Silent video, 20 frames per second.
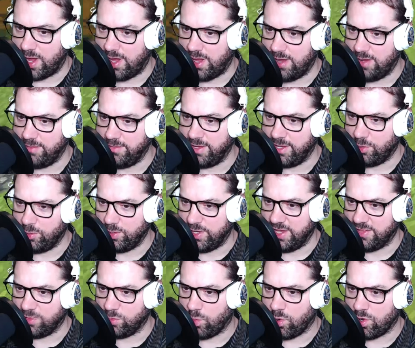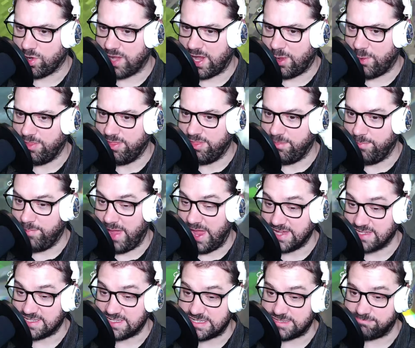you know, get the word out the
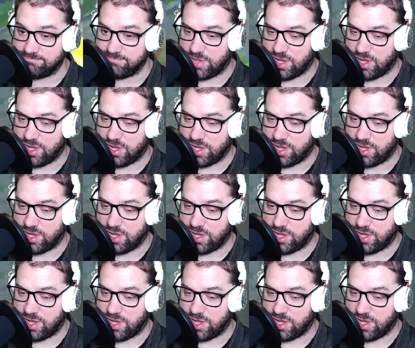best.